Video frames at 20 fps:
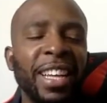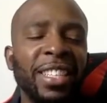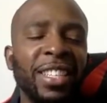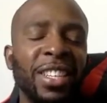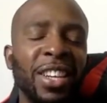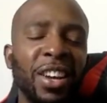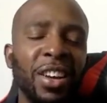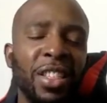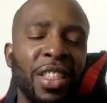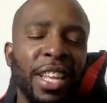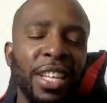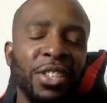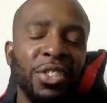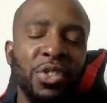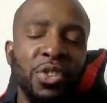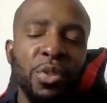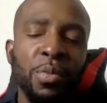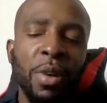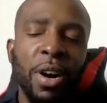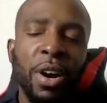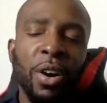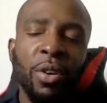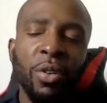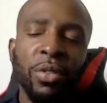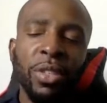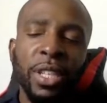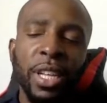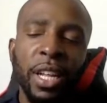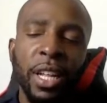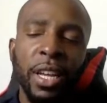That's another thing too about
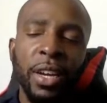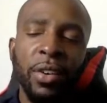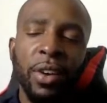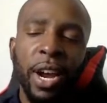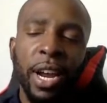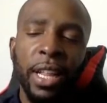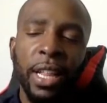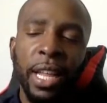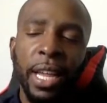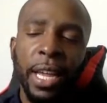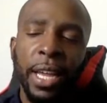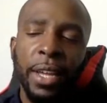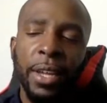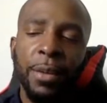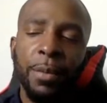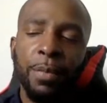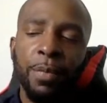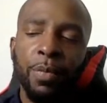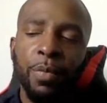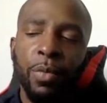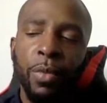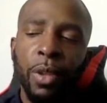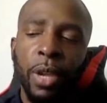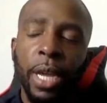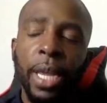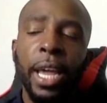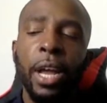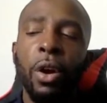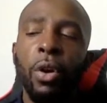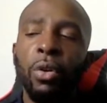wholesaling, right? Like,
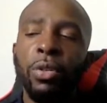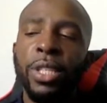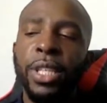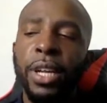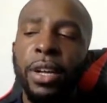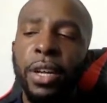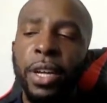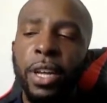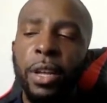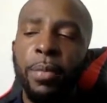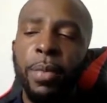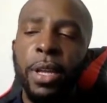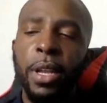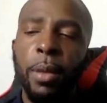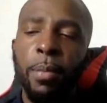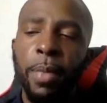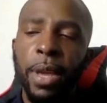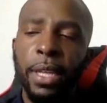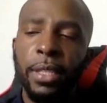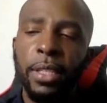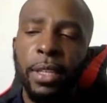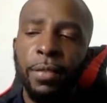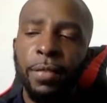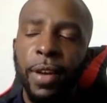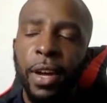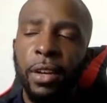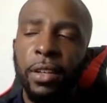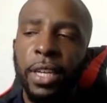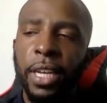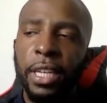again, wholesaling can be an amazing
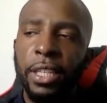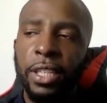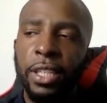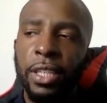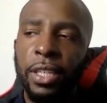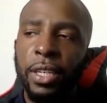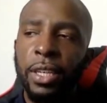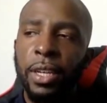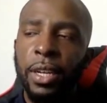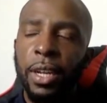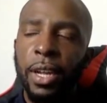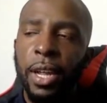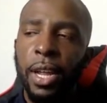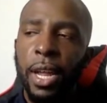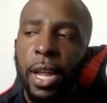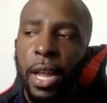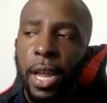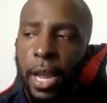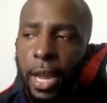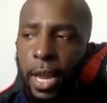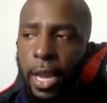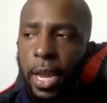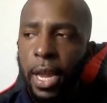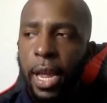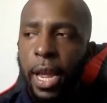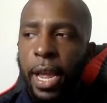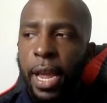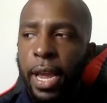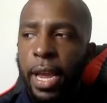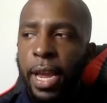foundation,
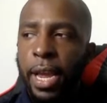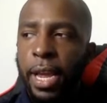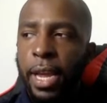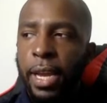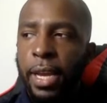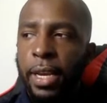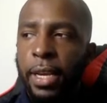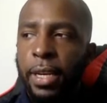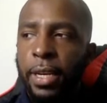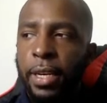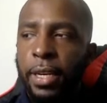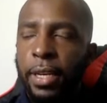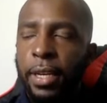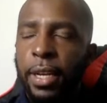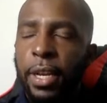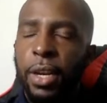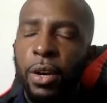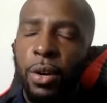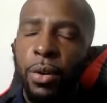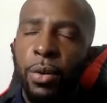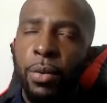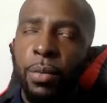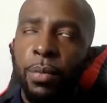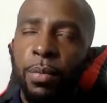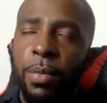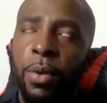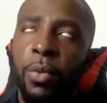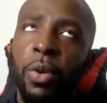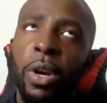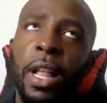and
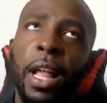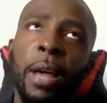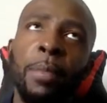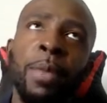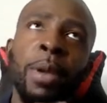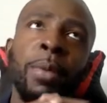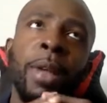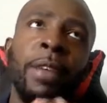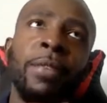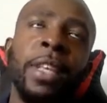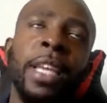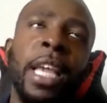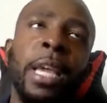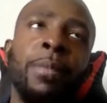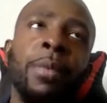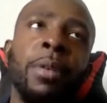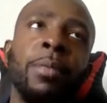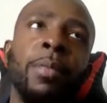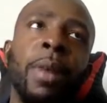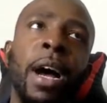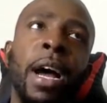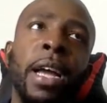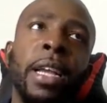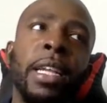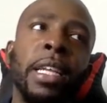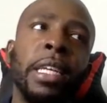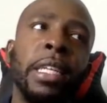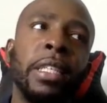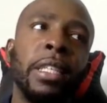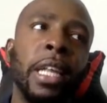but what a lot of people have to keep in mind
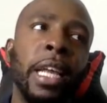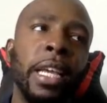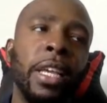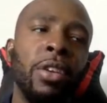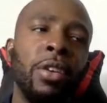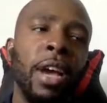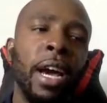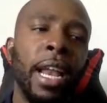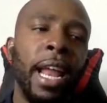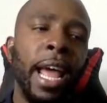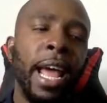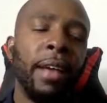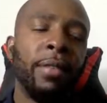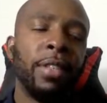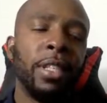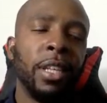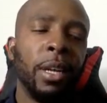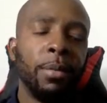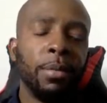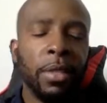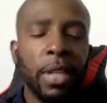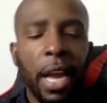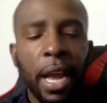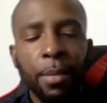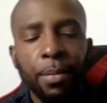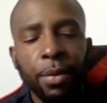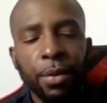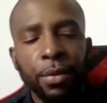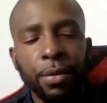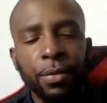is, like, you got to have some
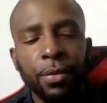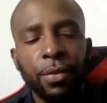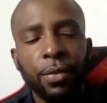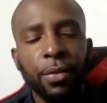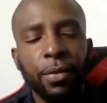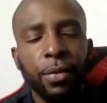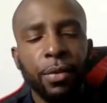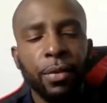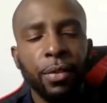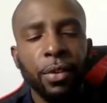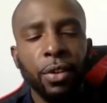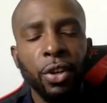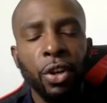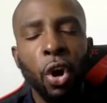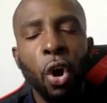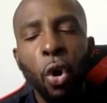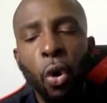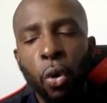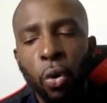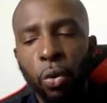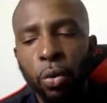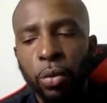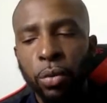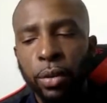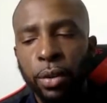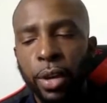type of goal.